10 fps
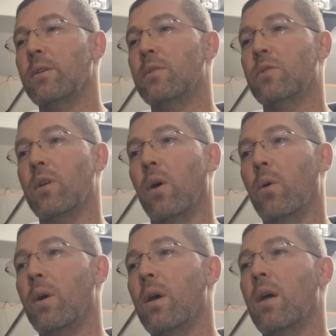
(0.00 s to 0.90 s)

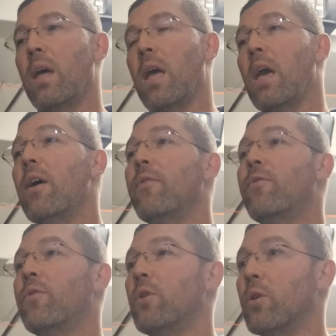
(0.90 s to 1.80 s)
So
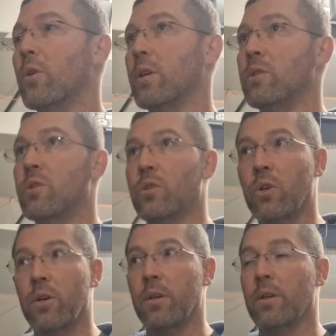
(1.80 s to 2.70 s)
if you're
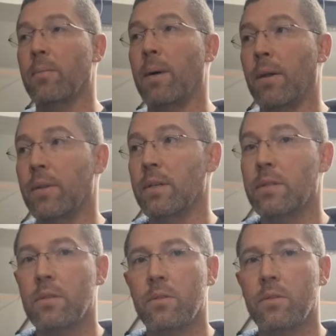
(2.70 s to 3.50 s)
concerned about this,